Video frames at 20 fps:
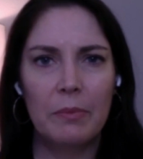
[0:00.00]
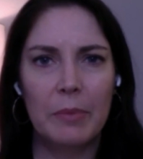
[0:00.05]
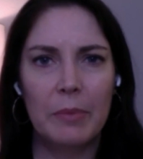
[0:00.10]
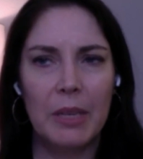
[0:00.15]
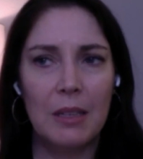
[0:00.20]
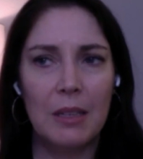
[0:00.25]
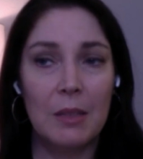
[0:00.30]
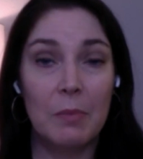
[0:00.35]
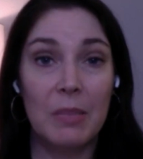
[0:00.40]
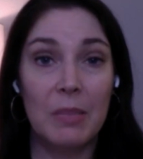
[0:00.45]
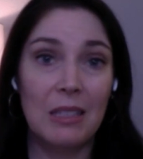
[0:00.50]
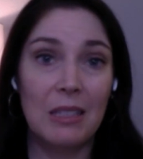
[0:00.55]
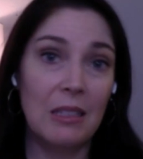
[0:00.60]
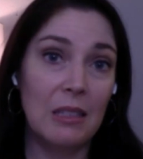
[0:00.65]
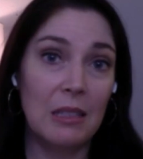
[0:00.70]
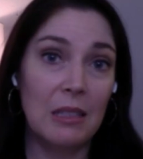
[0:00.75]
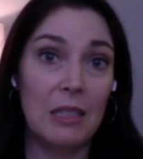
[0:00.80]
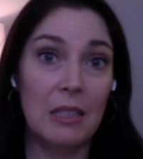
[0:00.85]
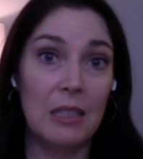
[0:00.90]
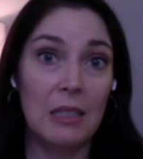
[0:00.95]
because
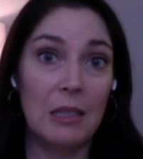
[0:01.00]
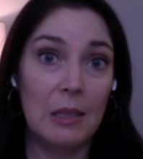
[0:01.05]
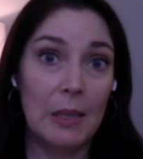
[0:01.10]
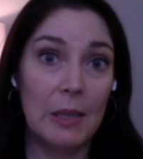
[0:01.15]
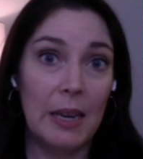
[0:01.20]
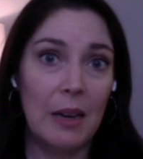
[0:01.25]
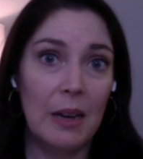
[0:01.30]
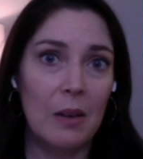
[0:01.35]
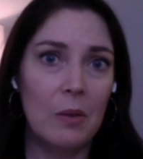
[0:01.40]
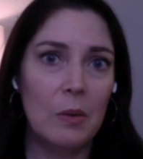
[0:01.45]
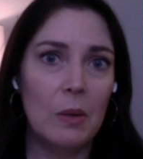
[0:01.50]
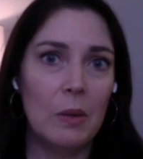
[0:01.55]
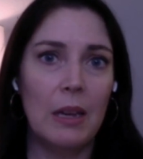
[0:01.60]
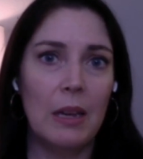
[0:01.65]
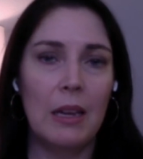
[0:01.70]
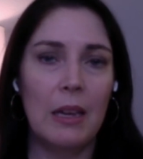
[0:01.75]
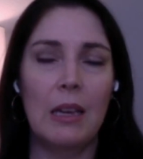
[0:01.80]
business is down.